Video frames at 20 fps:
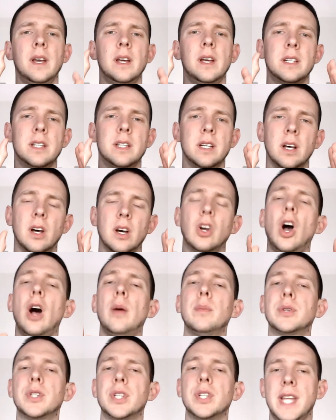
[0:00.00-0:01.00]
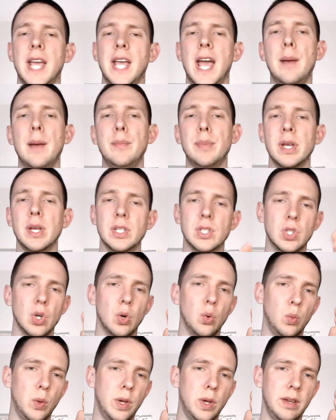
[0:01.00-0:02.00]
to accomplish in the app, and so
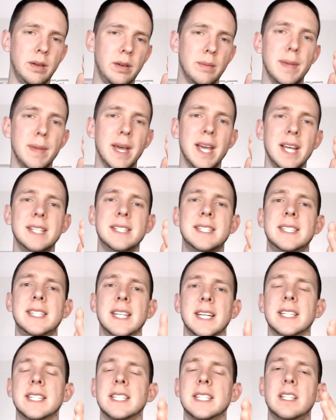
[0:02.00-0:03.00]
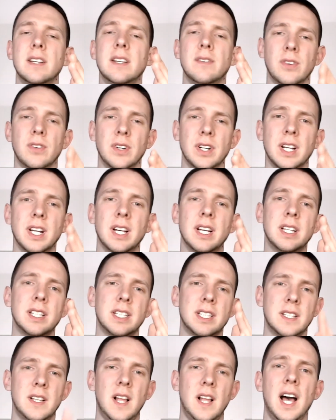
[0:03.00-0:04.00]
we made 6 different
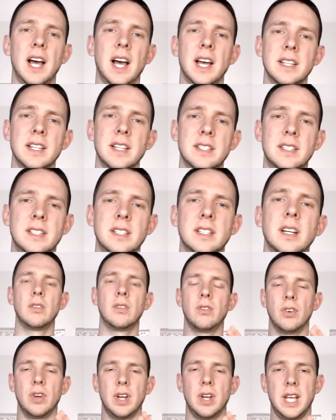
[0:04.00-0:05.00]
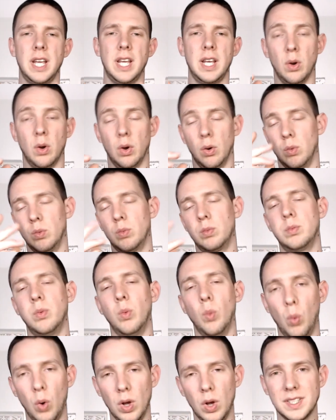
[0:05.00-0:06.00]
slides or
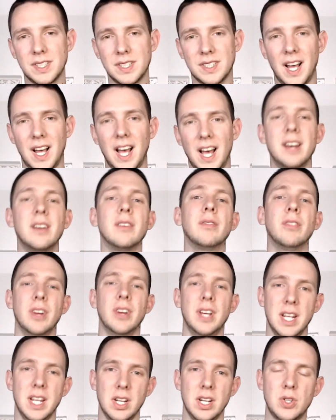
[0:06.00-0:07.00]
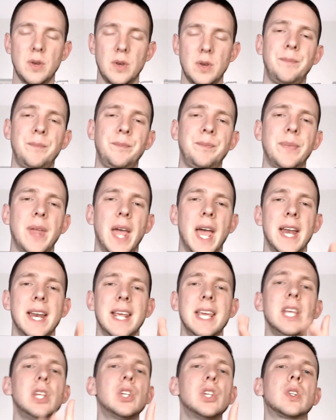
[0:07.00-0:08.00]
1 slide for each.
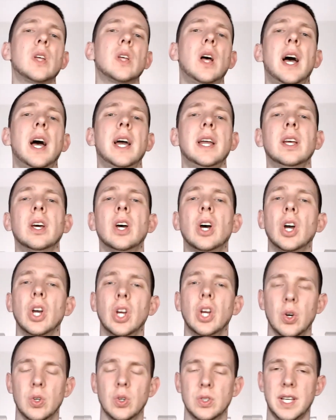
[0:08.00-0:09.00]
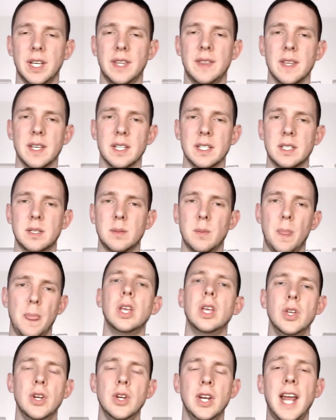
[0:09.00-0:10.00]
And each slide goes like this.
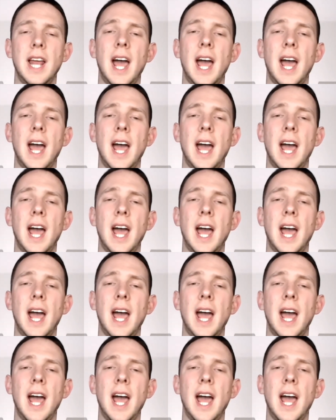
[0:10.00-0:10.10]
You need to